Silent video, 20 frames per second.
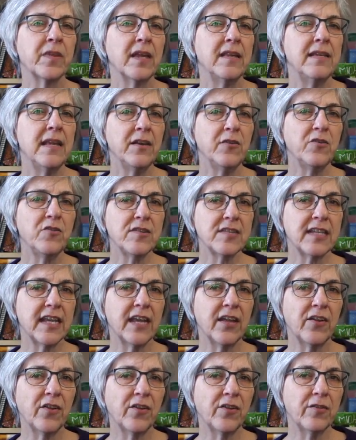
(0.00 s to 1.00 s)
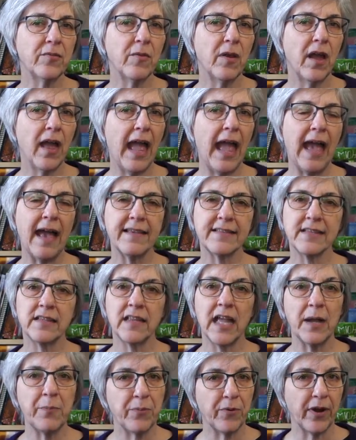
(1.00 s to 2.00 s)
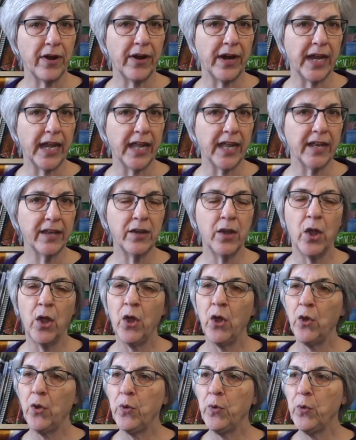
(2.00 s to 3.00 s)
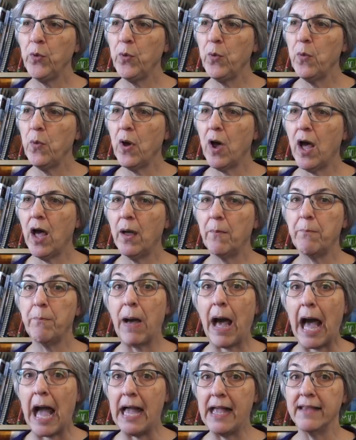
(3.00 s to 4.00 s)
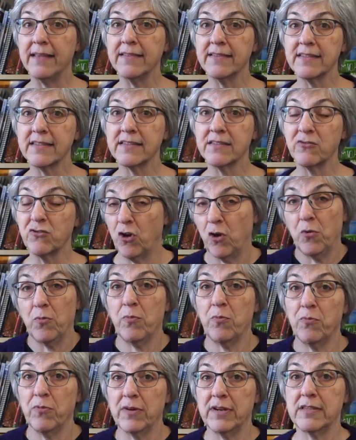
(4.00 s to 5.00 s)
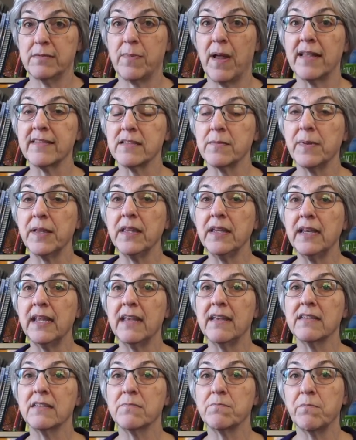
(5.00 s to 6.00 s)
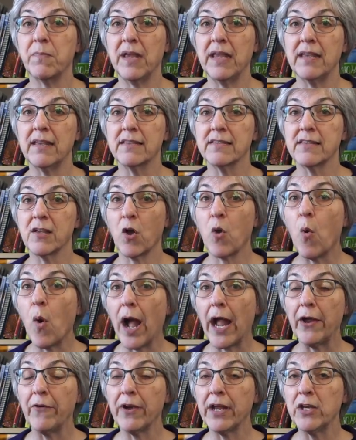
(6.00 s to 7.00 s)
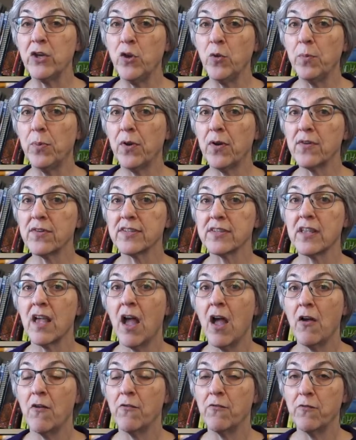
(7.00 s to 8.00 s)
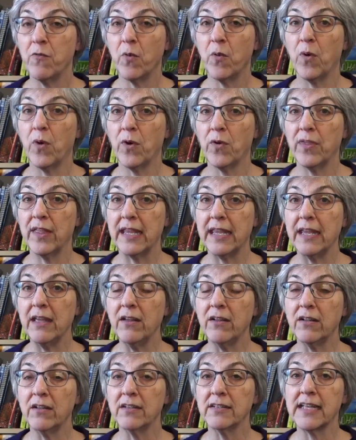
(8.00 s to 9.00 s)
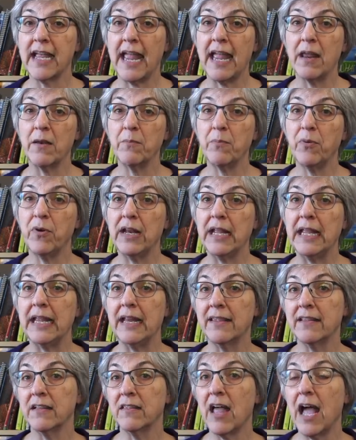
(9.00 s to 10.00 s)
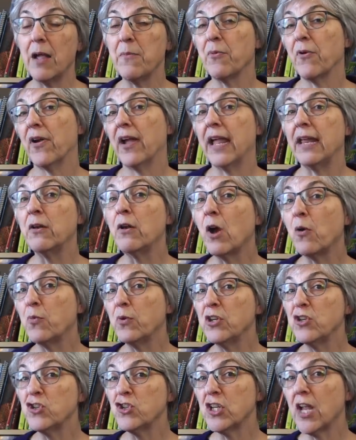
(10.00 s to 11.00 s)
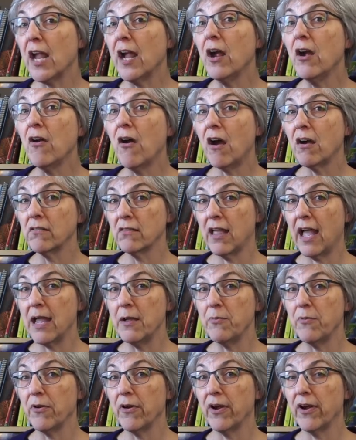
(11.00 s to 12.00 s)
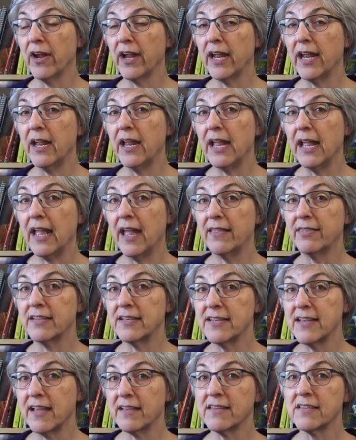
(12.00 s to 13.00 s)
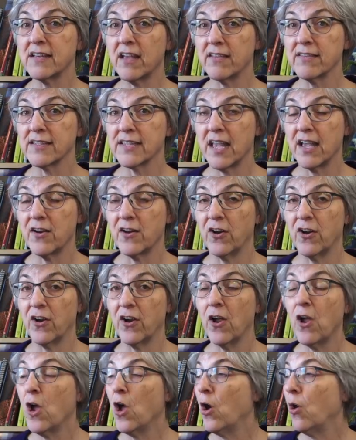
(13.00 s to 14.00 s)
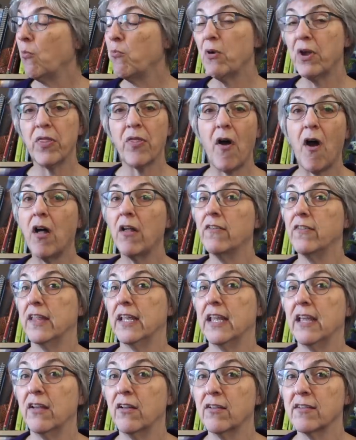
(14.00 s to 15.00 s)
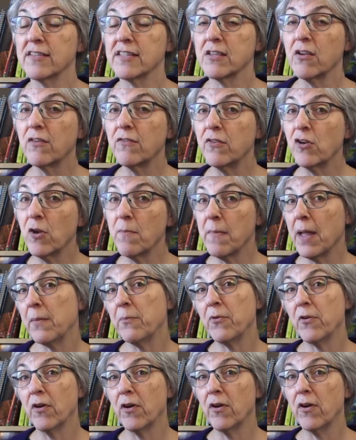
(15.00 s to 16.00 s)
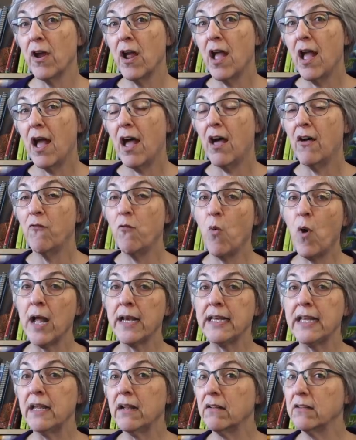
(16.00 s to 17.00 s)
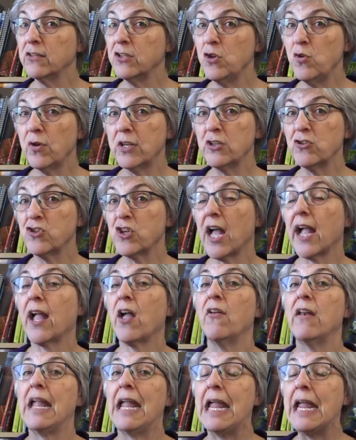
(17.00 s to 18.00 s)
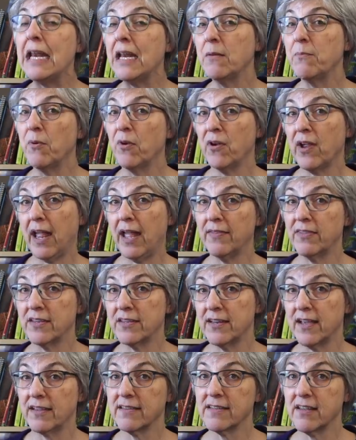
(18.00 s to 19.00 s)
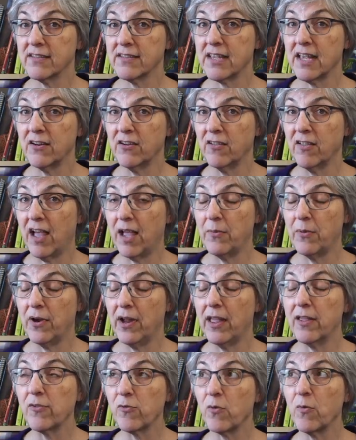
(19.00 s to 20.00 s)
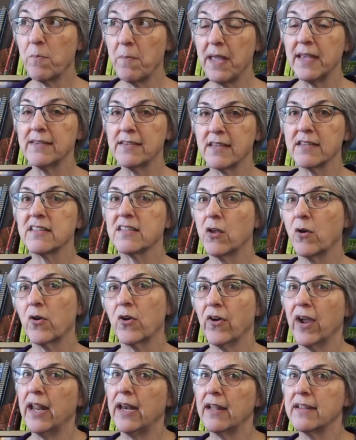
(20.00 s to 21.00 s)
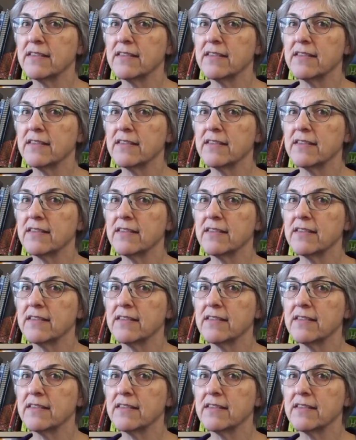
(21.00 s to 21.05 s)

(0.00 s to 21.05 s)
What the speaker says: Knitters Guild has a librarian who buys, her responsibility is acquiring new books for the guild and putting in the library. And now we share our library at the Textile Center with all of the guilds. So if you're a member of one guild, you can check out any book at the Textile Center Library. That's what makes it so great.